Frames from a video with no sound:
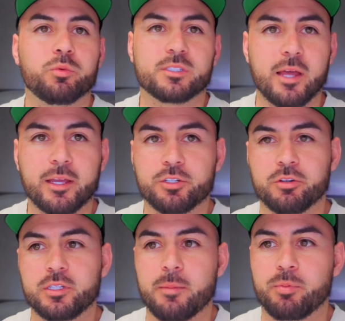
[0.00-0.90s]
it was like
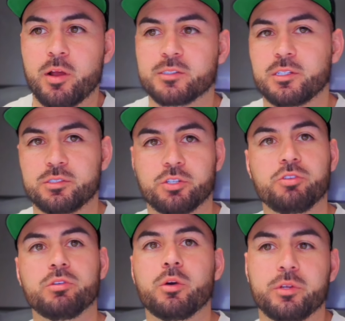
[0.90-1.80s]
during that process so
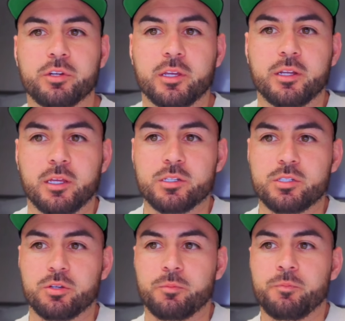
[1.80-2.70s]
you know what you're getting
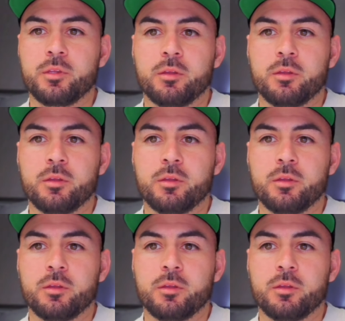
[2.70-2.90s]
into.